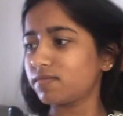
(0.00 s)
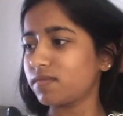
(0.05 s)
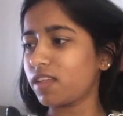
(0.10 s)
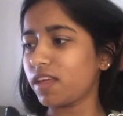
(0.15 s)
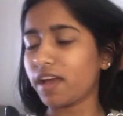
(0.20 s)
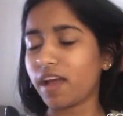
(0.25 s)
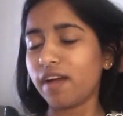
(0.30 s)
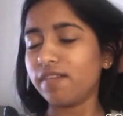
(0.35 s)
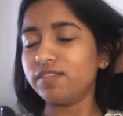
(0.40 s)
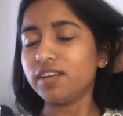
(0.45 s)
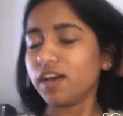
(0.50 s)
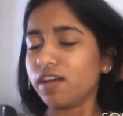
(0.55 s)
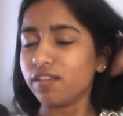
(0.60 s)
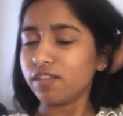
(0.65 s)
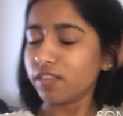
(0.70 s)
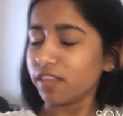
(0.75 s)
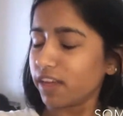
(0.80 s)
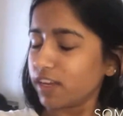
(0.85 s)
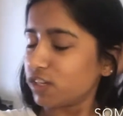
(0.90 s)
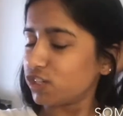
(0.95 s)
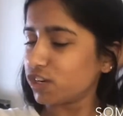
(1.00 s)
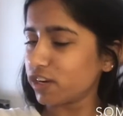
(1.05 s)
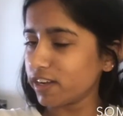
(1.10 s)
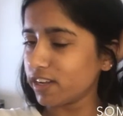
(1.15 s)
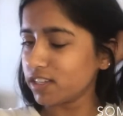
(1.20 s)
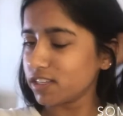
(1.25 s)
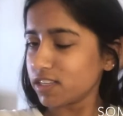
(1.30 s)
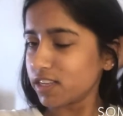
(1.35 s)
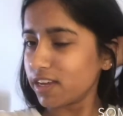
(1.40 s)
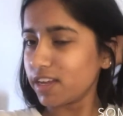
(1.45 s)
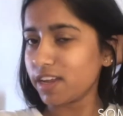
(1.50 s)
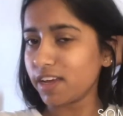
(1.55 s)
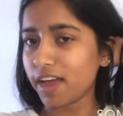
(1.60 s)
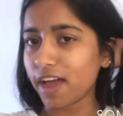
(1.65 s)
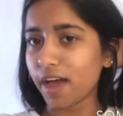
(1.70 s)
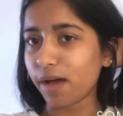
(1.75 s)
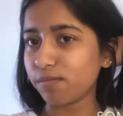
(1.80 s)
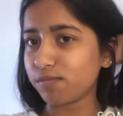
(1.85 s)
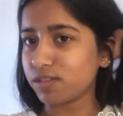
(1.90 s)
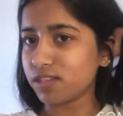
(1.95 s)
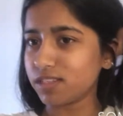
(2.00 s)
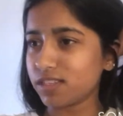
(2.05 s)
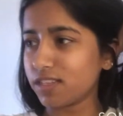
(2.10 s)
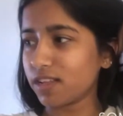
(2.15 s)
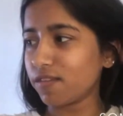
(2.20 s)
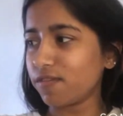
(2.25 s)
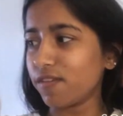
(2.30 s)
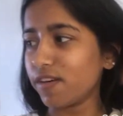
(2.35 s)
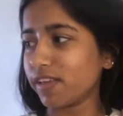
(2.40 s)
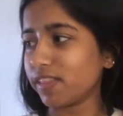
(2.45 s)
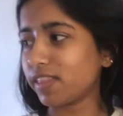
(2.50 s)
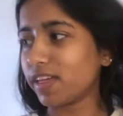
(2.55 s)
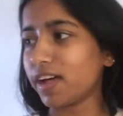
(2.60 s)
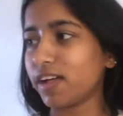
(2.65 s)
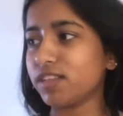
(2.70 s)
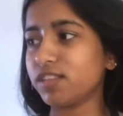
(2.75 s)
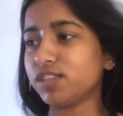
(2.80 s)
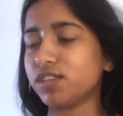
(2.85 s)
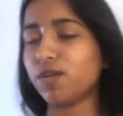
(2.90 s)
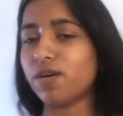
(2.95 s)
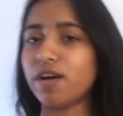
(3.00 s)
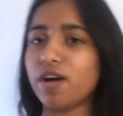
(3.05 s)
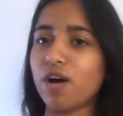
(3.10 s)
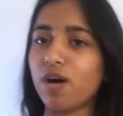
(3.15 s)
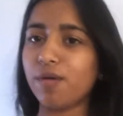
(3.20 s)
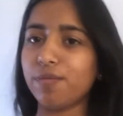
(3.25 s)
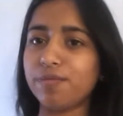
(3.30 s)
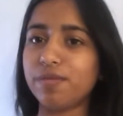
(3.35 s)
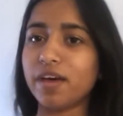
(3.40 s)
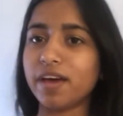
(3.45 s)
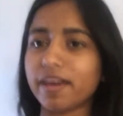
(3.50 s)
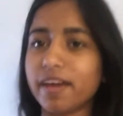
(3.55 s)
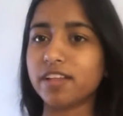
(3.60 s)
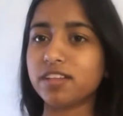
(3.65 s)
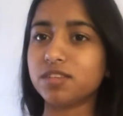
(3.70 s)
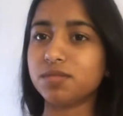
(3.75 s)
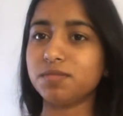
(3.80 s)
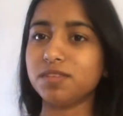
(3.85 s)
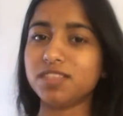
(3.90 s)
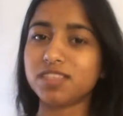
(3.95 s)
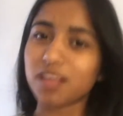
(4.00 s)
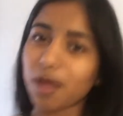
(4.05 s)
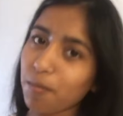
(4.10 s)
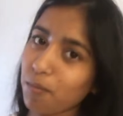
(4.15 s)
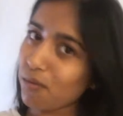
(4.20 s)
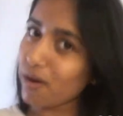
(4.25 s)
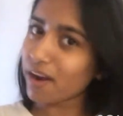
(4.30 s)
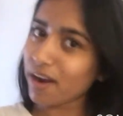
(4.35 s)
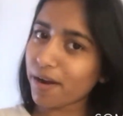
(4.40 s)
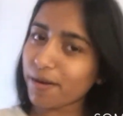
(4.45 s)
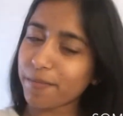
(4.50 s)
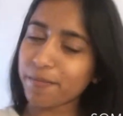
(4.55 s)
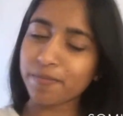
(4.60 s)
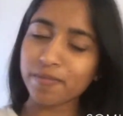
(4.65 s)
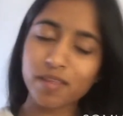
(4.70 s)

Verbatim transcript: Like I've done like translating apps and stuff like that, so I hope that gets me somewhere.